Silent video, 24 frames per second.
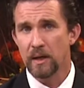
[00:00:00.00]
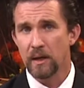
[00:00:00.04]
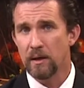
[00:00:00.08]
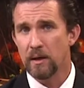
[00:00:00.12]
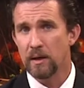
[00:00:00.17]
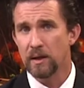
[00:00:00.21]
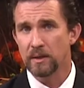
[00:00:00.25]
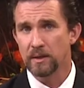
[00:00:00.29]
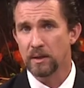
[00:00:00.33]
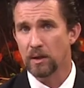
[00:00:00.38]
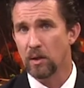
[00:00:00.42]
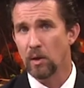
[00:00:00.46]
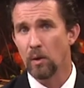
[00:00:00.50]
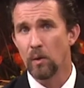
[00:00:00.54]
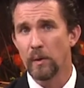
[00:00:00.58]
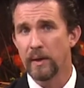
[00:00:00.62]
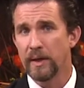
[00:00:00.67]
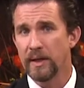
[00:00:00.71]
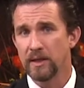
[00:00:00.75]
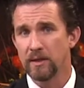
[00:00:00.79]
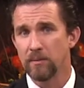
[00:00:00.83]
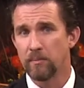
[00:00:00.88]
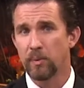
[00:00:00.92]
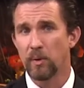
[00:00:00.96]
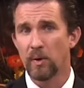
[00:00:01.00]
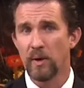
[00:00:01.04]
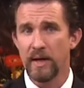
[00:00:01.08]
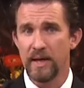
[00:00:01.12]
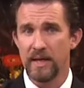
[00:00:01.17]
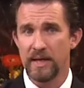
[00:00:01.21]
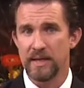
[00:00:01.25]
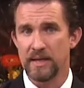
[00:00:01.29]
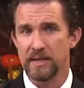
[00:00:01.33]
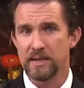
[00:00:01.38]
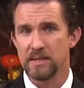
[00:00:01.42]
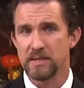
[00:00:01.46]
God the glory and the
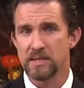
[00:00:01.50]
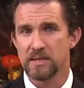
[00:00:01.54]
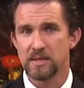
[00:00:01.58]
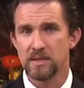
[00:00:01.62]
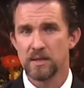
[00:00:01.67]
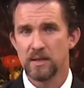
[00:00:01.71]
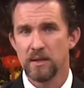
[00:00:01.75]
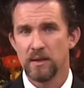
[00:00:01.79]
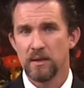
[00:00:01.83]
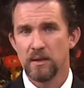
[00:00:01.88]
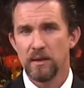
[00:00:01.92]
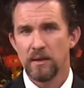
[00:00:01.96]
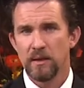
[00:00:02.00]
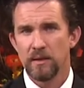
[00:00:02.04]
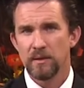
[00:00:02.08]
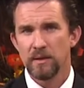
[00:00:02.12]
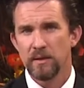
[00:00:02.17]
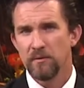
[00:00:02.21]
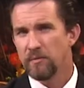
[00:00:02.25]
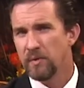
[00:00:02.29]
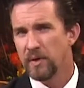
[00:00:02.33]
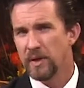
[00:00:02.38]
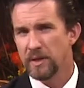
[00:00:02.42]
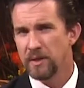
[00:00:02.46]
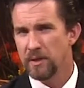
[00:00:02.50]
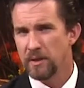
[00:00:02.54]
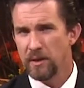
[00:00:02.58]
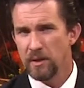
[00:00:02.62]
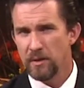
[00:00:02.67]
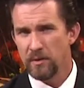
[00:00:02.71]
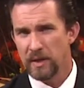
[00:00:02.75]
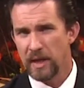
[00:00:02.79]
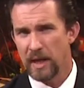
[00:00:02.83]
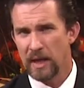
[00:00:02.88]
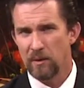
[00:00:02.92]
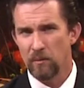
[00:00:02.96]
praise, then friend, to
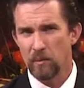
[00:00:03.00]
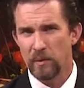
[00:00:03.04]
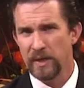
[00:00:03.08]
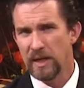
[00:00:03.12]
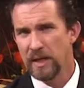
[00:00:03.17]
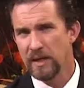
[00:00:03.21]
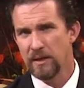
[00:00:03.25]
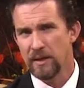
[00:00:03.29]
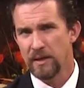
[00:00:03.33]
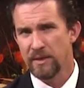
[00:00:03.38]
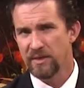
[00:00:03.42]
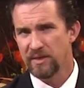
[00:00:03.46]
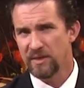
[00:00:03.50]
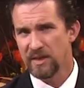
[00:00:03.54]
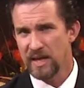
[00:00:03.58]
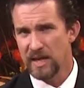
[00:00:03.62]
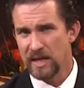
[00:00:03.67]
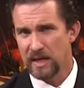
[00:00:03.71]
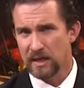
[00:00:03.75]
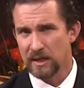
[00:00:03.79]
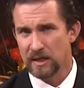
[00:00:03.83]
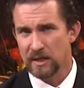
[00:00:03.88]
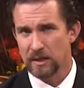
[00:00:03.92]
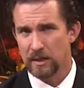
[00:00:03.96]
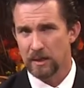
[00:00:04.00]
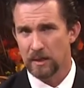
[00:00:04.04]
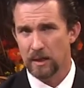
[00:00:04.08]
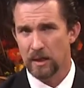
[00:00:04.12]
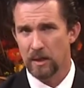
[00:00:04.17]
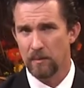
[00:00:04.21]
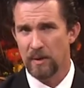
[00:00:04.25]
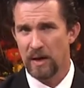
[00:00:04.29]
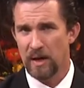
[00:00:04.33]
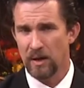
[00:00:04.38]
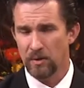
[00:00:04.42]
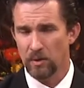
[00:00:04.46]
do that, we need to think
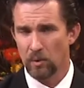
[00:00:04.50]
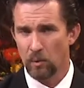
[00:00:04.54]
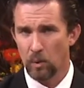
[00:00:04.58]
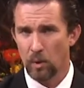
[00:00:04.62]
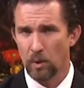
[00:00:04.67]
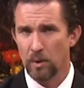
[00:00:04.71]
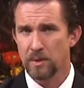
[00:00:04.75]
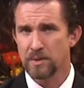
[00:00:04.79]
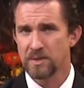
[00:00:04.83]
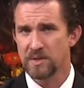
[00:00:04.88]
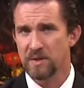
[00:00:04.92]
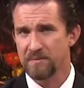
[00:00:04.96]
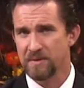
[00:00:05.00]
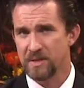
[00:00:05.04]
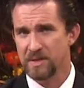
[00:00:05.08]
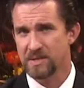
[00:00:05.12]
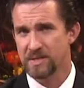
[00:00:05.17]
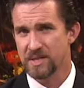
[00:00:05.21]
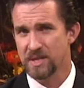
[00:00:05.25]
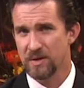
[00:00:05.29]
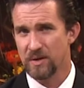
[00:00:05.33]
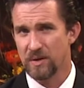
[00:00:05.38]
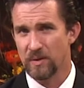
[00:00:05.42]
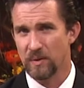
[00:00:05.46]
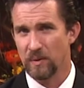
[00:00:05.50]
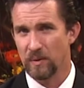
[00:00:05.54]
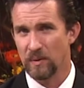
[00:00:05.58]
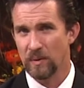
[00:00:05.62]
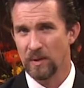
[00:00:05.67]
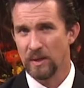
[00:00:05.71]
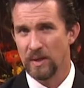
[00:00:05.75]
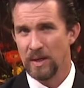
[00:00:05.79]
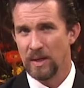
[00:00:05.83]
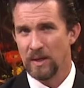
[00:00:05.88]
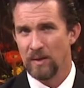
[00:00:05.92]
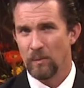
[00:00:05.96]
about the words of the song.
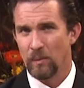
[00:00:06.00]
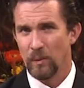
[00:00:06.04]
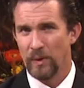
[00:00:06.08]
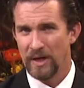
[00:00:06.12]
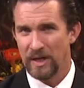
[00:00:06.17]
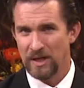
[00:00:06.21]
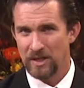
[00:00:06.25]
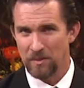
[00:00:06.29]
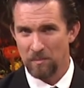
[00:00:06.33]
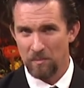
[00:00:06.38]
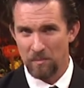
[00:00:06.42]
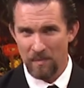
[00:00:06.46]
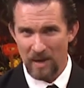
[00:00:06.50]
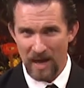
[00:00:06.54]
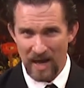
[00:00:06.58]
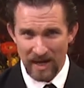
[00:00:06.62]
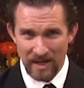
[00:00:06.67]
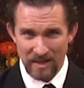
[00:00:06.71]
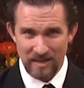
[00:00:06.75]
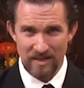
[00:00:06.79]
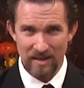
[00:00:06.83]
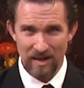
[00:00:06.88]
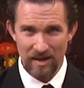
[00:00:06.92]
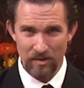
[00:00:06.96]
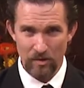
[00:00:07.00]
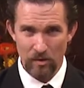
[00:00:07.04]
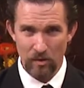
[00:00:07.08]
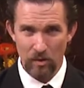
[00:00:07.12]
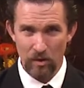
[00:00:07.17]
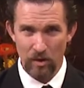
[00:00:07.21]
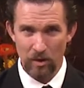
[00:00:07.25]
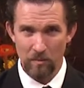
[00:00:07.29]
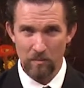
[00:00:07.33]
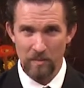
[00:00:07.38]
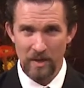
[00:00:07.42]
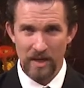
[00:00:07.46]
We need to meditate
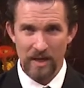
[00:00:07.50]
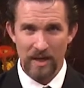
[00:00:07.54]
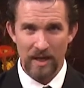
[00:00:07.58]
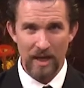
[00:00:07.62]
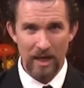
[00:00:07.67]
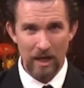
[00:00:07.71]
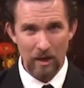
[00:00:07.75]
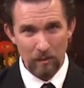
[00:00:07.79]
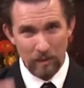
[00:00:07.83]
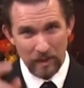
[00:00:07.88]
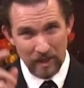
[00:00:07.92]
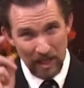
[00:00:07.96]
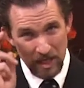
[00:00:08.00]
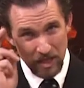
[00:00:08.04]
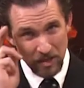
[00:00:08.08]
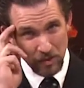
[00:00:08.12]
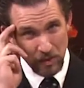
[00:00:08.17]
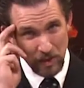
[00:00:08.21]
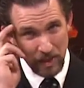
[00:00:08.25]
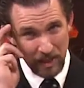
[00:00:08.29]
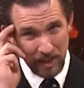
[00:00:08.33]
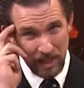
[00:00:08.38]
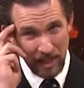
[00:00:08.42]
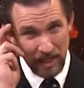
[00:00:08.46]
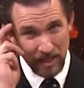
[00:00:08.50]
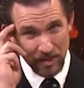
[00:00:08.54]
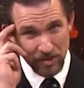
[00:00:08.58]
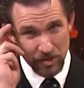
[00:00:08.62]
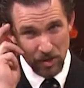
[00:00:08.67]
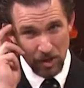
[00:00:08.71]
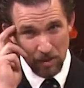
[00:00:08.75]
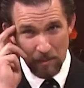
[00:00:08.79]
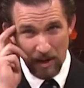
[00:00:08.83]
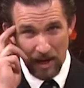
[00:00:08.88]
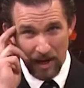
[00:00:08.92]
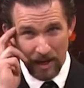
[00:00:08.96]
on them, and we need to engage
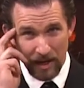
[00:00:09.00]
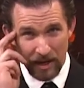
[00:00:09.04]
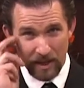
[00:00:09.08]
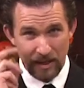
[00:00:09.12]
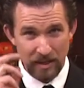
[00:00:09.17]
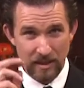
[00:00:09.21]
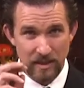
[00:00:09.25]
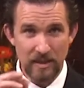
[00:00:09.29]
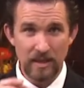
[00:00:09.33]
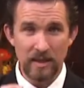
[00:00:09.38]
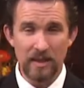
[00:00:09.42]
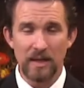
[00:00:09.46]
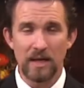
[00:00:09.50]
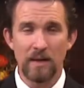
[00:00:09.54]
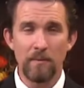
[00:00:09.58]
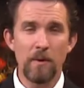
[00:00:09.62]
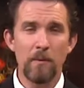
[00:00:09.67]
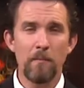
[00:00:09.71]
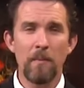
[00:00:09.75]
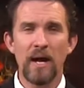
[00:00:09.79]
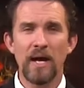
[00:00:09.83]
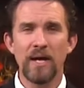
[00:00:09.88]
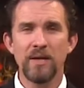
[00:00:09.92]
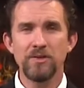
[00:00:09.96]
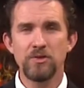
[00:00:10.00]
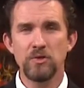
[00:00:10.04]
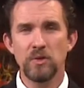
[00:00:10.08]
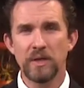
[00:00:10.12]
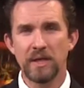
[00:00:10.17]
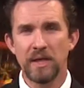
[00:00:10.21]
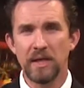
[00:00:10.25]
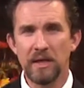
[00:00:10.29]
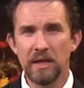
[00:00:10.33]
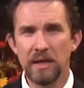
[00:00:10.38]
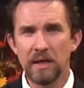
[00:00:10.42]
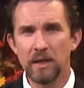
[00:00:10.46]
our mind. Let me remind you
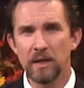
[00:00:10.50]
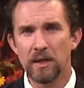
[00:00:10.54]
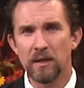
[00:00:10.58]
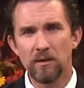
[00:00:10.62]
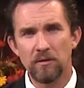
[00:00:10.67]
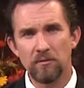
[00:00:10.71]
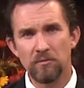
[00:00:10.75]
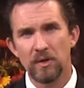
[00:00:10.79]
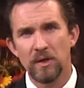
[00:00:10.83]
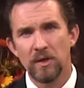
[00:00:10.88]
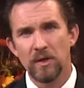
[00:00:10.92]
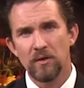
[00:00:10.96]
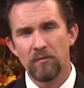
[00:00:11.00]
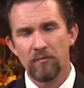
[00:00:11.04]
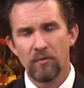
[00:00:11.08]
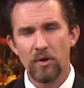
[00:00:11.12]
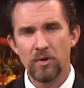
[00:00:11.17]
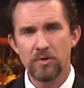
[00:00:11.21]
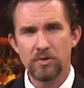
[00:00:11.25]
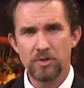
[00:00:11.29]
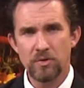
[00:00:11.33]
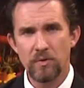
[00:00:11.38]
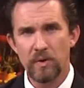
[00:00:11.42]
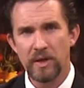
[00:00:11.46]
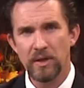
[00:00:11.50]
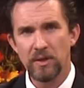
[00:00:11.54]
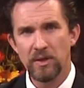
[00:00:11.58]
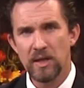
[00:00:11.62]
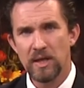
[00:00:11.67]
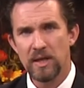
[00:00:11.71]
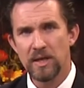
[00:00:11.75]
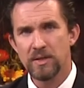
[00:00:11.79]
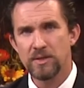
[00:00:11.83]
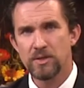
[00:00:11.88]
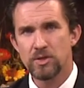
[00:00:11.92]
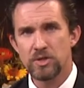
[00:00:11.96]
again of 1
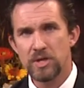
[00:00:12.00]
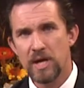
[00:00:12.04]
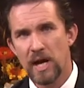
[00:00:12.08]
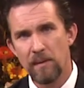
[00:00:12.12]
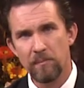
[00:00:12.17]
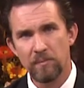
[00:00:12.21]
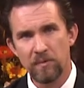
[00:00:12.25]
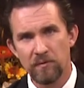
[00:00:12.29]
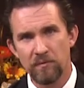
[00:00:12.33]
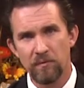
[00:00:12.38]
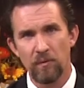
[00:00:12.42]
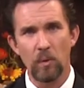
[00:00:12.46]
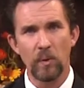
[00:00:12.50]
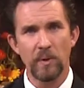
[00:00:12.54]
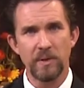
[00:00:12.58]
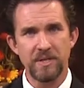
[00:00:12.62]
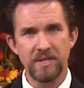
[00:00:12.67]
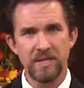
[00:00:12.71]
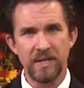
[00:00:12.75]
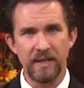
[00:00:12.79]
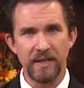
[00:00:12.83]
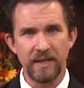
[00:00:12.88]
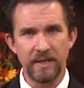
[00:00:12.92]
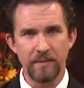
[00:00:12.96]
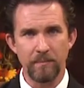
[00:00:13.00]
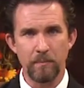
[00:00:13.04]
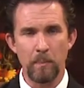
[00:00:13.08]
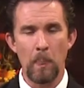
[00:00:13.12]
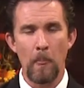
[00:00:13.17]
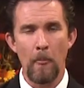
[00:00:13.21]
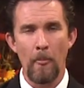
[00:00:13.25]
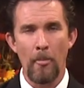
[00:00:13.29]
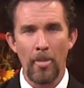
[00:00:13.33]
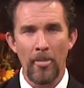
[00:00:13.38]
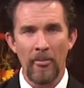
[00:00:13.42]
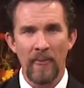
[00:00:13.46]
Corinthians chapter 14,
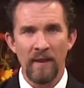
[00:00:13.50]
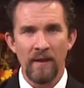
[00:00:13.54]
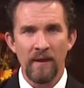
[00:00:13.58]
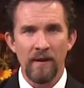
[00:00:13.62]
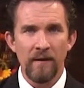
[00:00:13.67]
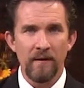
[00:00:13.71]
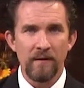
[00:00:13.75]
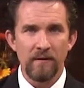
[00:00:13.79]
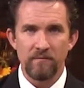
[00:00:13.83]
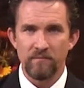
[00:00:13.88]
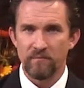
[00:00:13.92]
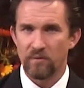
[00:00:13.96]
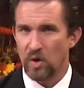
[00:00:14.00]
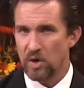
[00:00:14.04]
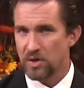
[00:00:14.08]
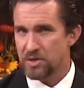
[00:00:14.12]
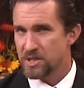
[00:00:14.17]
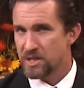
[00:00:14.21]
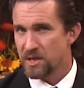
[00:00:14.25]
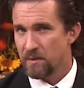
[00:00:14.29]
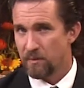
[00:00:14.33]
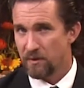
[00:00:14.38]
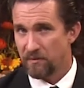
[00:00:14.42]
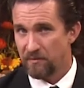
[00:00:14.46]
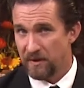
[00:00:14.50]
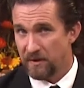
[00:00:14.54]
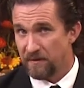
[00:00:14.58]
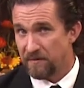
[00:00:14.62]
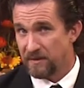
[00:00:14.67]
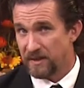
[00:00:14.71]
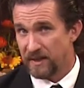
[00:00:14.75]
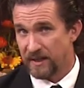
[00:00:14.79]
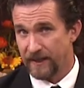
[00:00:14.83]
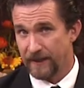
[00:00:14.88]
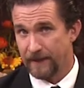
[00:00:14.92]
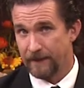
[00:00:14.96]
verse number
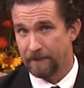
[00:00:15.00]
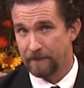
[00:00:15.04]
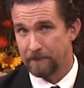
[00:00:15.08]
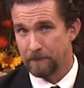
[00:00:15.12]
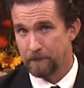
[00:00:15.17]
15.